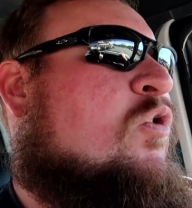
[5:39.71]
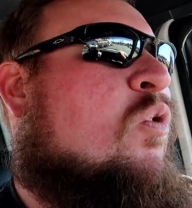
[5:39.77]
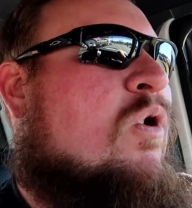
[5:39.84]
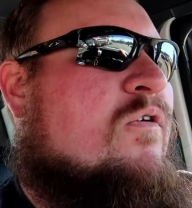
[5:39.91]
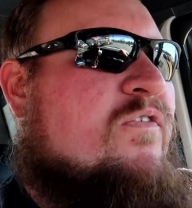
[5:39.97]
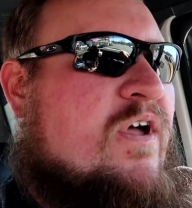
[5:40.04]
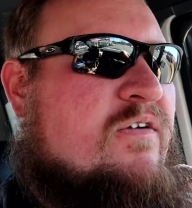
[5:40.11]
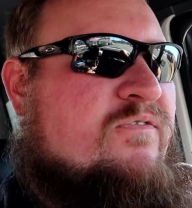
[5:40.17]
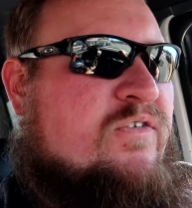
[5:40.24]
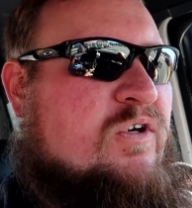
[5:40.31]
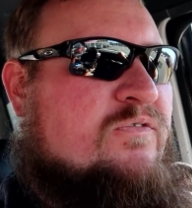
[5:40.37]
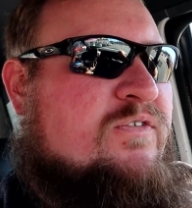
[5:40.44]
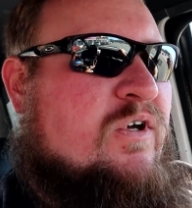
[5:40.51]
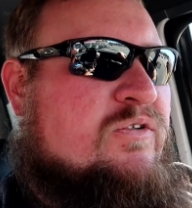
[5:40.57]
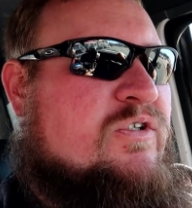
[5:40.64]
Corvette
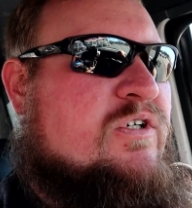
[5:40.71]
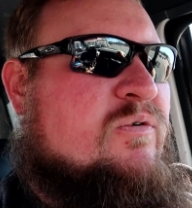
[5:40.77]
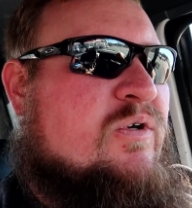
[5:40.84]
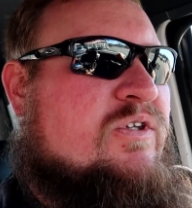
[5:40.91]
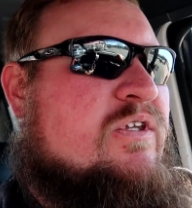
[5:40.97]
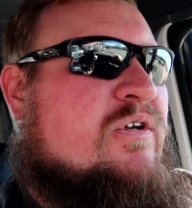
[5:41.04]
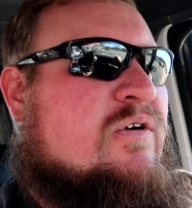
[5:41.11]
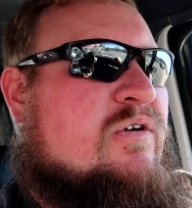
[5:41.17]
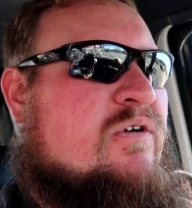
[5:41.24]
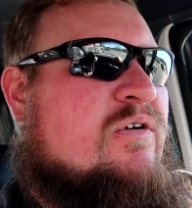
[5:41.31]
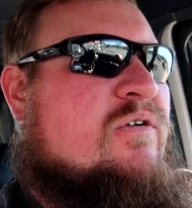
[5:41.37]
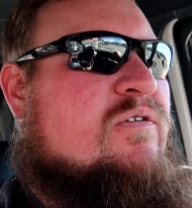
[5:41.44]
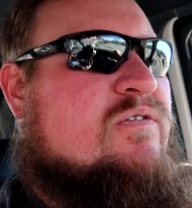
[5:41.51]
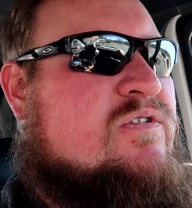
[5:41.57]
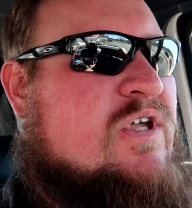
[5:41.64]
fuel filter with
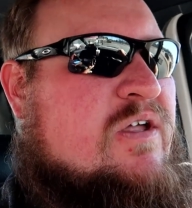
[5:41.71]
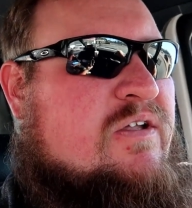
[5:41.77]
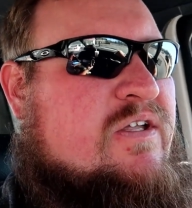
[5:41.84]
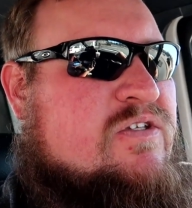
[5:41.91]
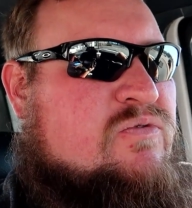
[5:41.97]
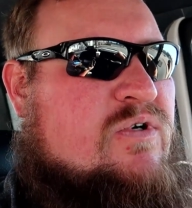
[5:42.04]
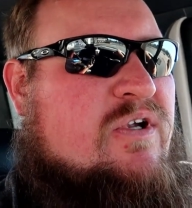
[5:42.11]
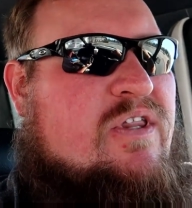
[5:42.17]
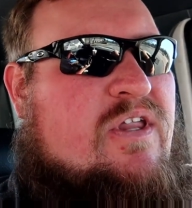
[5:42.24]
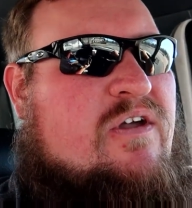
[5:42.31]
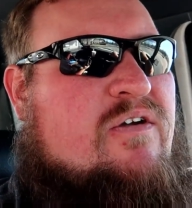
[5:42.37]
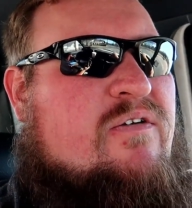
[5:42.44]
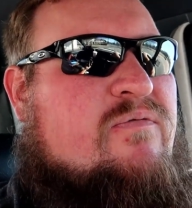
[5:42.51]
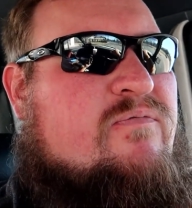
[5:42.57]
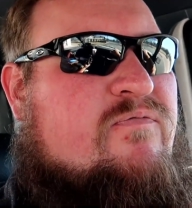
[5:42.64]
so that gets rid of
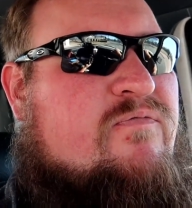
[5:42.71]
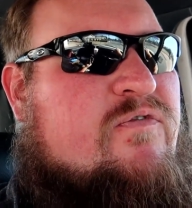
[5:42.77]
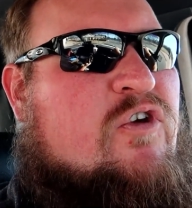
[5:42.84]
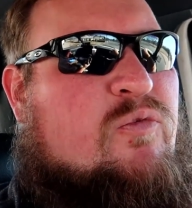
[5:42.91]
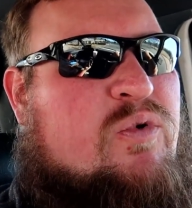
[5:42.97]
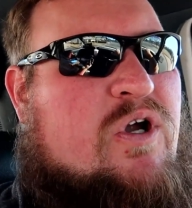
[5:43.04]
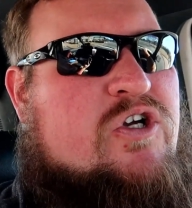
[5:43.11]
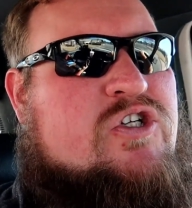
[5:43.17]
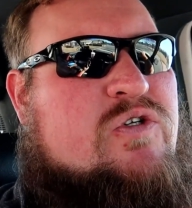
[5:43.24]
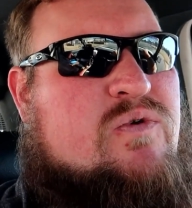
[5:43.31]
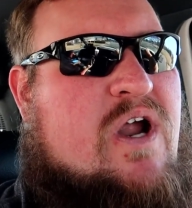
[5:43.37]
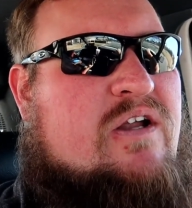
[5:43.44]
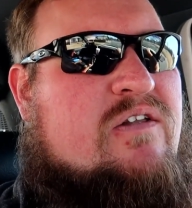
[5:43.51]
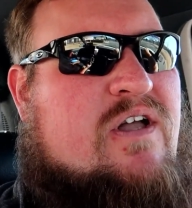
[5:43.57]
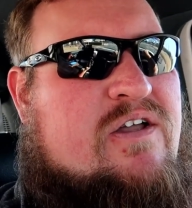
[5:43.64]
the fuel pressure
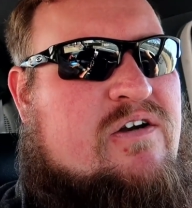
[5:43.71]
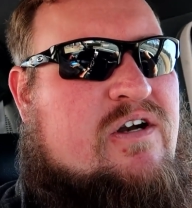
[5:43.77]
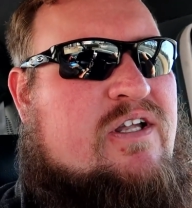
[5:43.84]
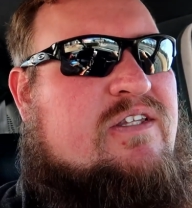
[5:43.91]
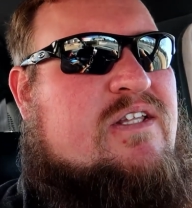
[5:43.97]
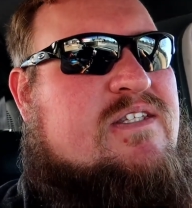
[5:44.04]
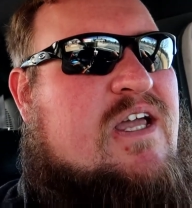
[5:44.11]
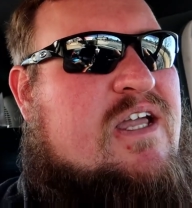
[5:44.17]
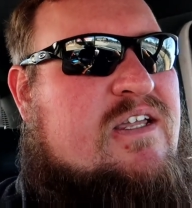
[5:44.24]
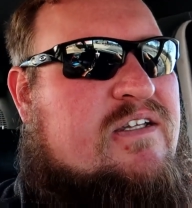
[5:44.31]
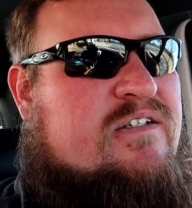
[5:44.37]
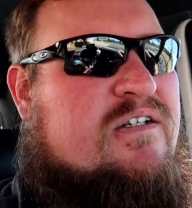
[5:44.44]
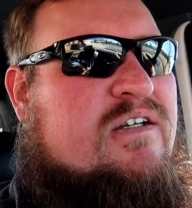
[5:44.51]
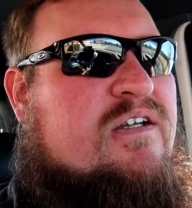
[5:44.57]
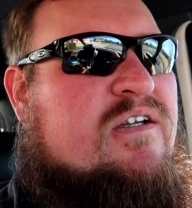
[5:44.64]
regulator in the
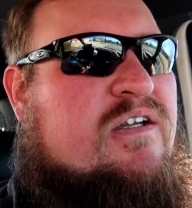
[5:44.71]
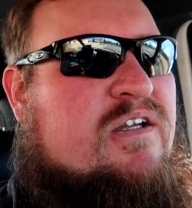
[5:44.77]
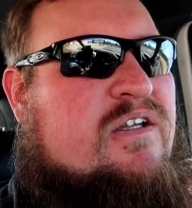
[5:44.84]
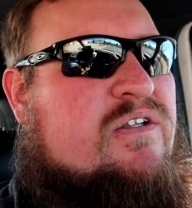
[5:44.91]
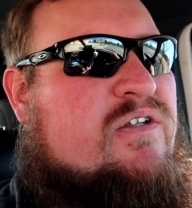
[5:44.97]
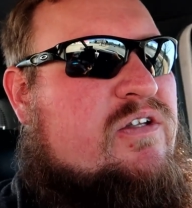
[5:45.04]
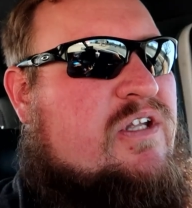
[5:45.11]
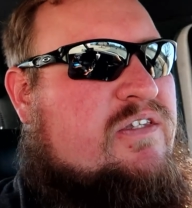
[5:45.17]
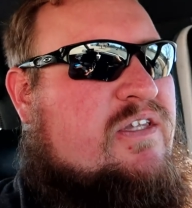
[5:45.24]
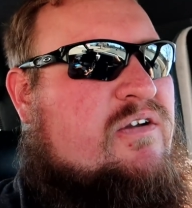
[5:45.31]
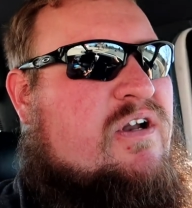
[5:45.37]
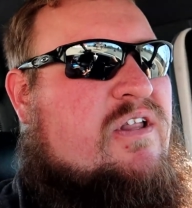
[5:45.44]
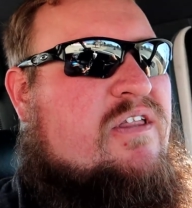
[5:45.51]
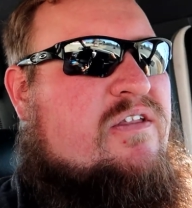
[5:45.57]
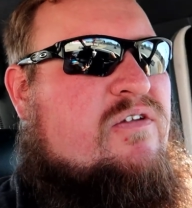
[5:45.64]
tank. You get
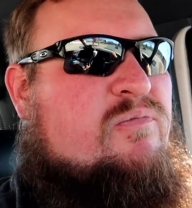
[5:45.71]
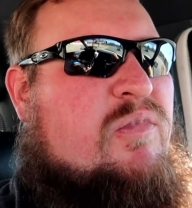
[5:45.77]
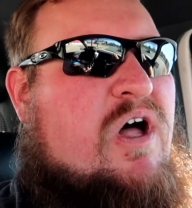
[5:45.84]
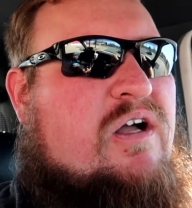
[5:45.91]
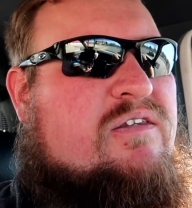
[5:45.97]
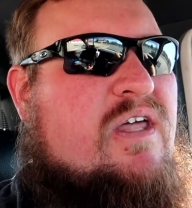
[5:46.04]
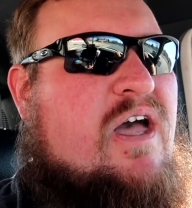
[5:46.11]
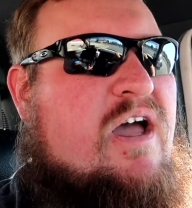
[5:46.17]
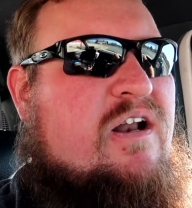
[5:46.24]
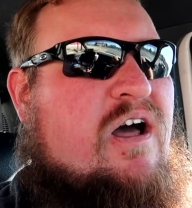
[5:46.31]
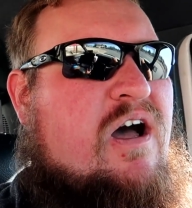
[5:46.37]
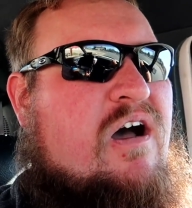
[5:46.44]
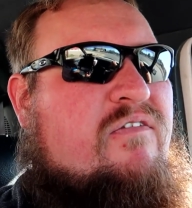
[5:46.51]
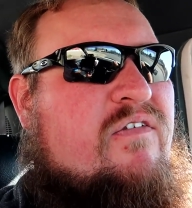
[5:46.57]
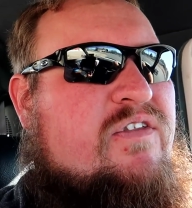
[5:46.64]
there, you block that
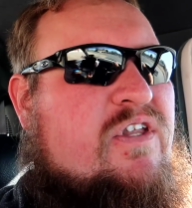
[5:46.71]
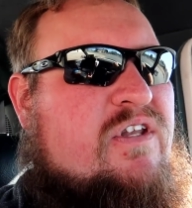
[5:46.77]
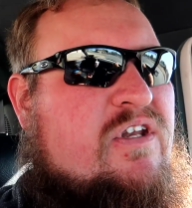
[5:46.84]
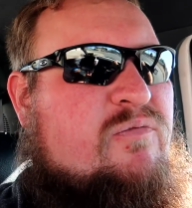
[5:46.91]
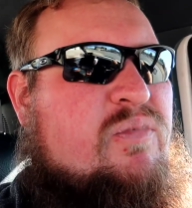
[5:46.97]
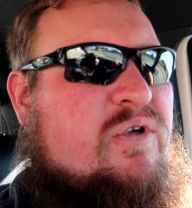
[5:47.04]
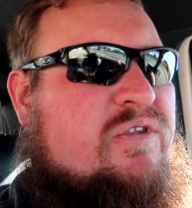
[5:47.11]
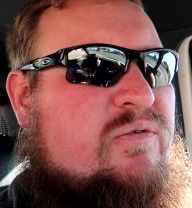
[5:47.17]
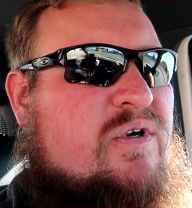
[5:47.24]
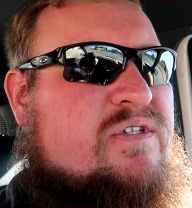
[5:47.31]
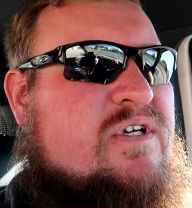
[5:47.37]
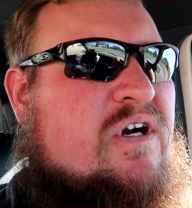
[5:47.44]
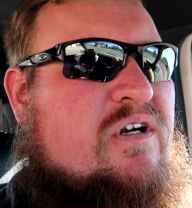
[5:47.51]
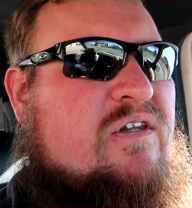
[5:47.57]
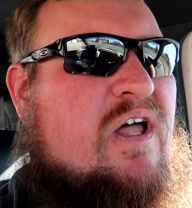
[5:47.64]
off, and then you put the
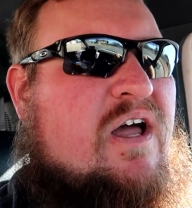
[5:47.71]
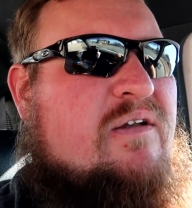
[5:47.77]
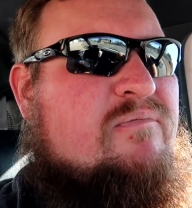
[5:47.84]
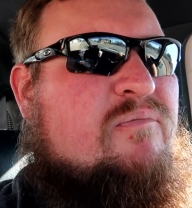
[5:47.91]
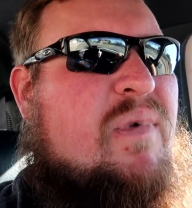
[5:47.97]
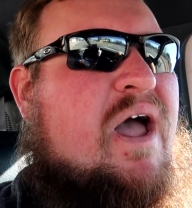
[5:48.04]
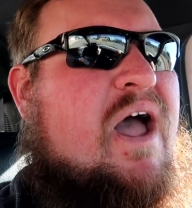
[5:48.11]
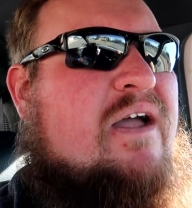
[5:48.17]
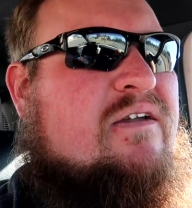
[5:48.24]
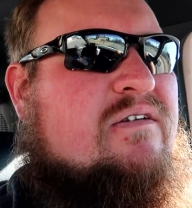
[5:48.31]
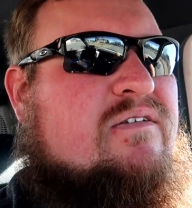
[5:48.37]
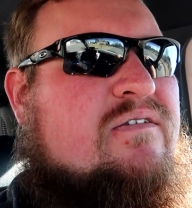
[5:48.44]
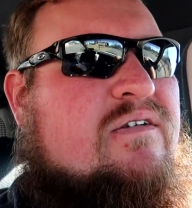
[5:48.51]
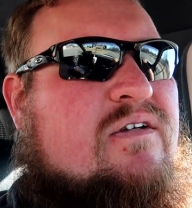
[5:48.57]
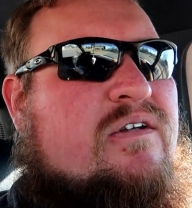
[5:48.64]
return line back
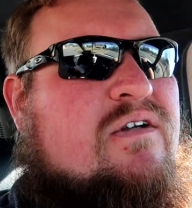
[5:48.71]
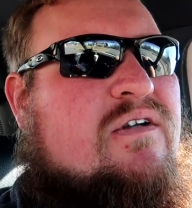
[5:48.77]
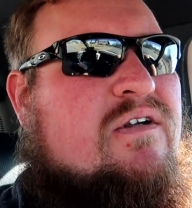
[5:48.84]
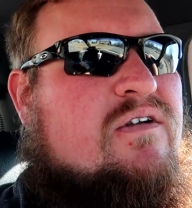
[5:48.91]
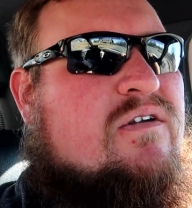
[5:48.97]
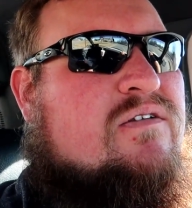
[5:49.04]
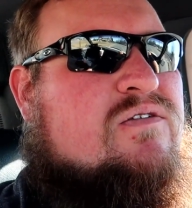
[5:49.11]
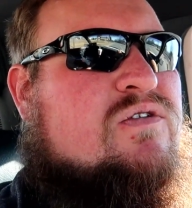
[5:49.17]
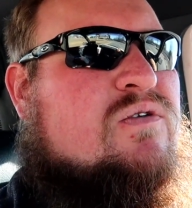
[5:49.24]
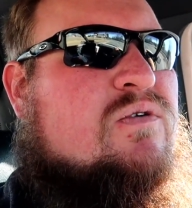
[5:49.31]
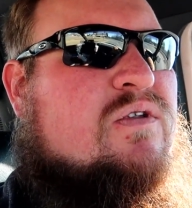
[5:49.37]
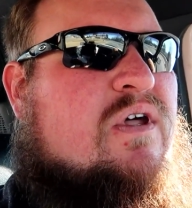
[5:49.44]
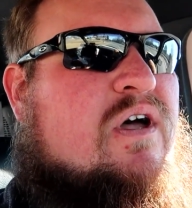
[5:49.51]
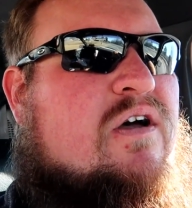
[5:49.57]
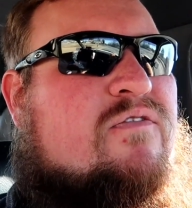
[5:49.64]

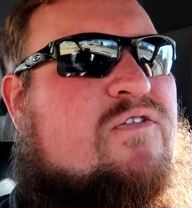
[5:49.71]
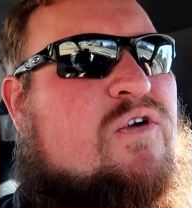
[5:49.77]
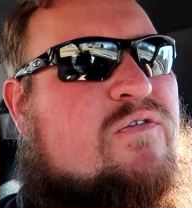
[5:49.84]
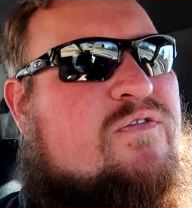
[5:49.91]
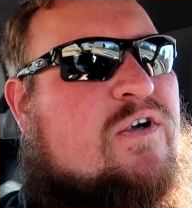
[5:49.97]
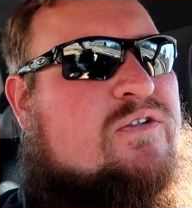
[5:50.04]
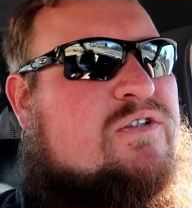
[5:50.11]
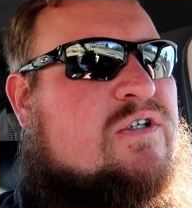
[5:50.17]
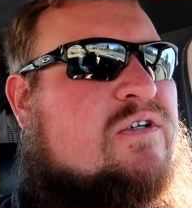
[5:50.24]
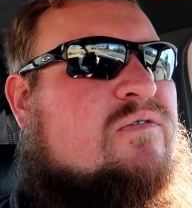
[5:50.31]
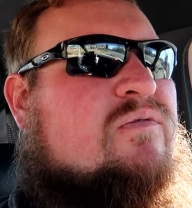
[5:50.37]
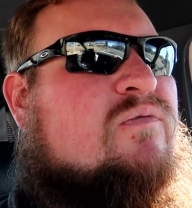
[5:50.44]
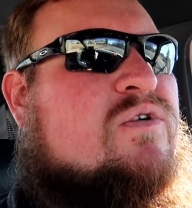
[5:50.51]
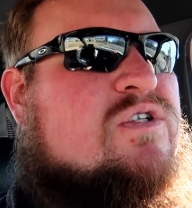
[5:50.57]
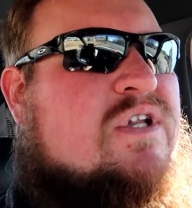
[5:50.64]
to the fuel filter,
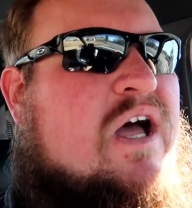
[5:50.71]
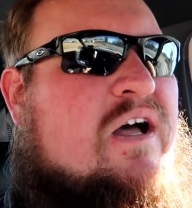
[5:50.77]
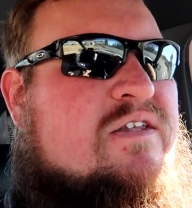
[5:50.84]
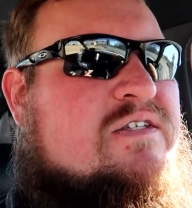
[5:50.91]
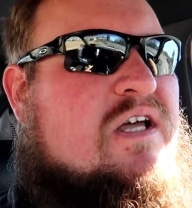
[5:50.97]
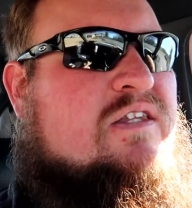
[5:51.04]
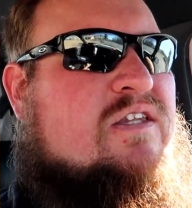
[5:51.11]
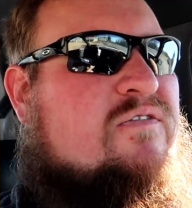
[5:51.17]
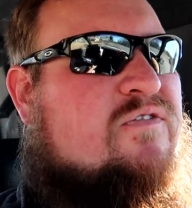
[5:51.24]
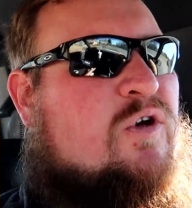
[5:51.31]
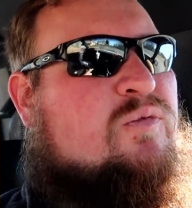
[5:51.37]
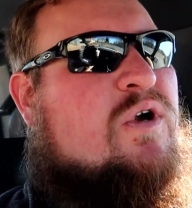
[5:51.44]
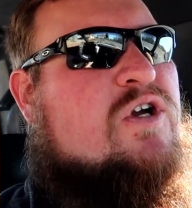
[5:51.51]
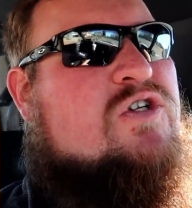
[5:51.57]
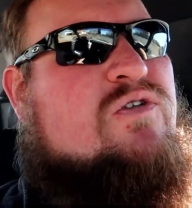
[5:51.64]
which now it's got the
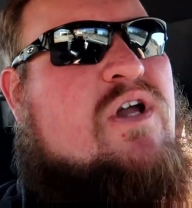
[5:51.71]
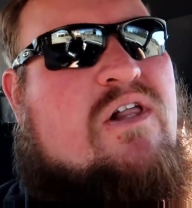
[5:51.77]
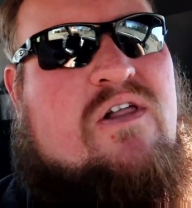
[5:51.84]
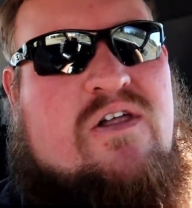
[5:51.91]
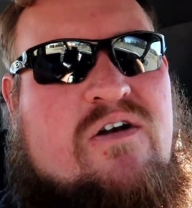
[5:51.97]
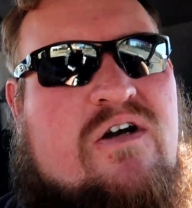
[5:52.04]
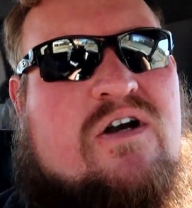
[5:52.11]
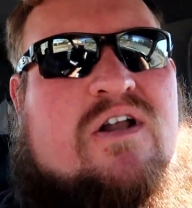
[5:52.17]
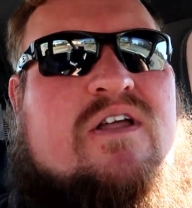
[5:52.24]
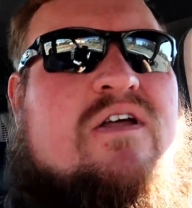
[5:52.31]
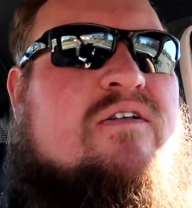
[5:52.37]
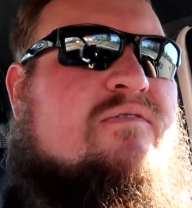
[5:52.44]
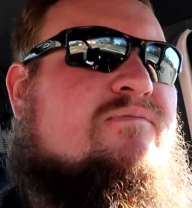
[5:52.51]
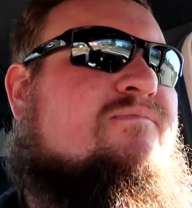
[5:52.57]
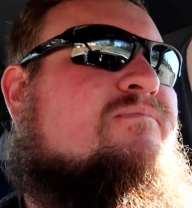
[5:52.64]
fuel pressure regulator in it.